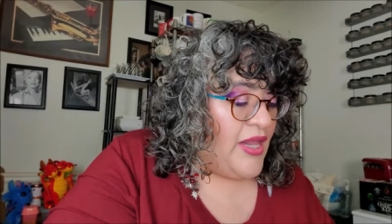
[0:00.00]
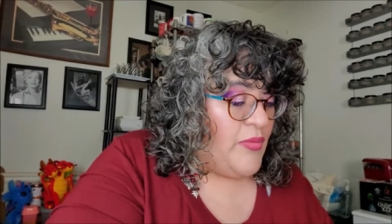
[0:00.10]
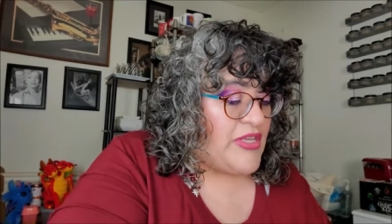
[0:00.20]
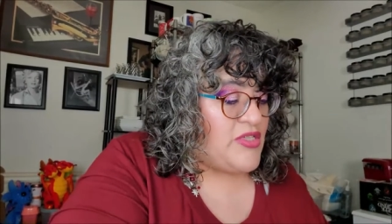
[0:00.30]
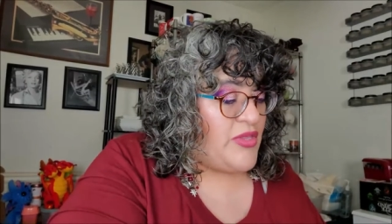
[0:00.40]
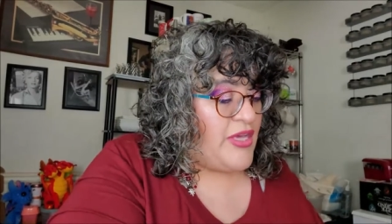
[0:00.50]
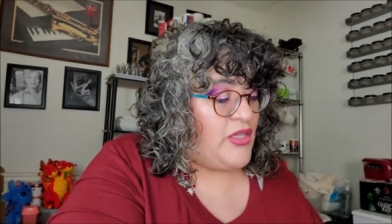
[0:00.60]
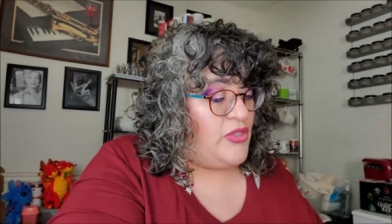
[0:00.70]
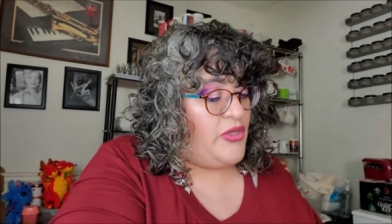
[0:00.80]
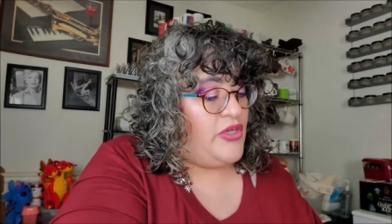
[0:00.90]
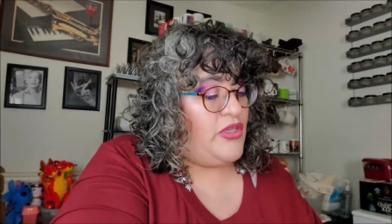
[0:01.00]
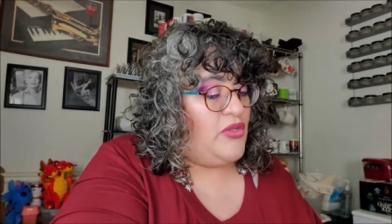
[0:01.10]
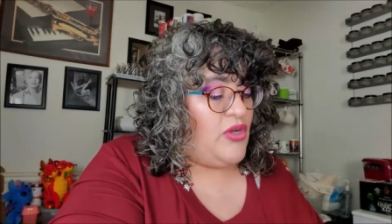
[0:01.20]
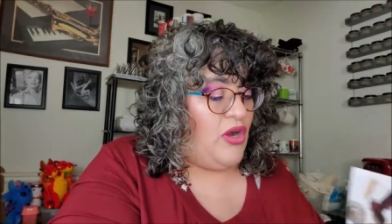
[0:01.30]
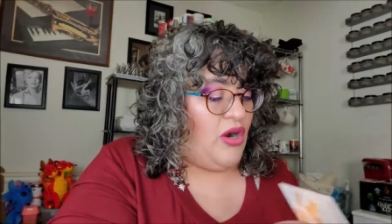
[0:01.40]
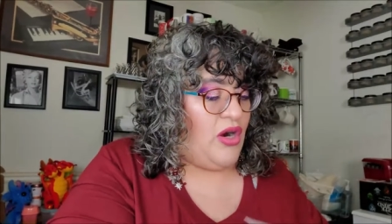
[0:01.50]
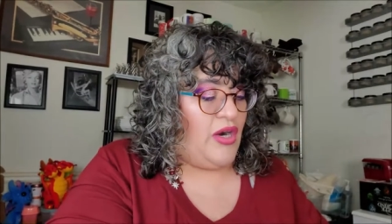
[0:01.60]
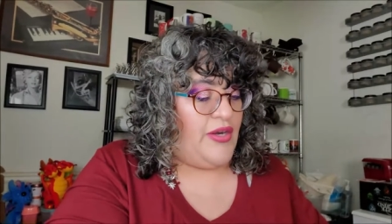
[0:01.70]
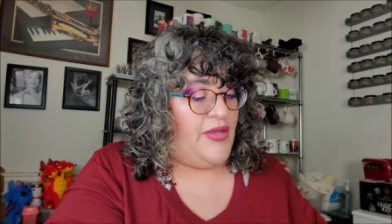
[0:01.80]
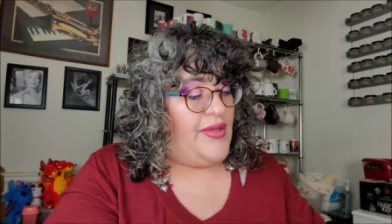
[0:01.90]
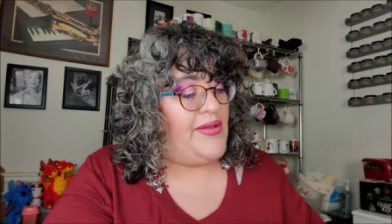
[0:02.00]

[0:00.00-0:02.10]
Anyway, so they included a little card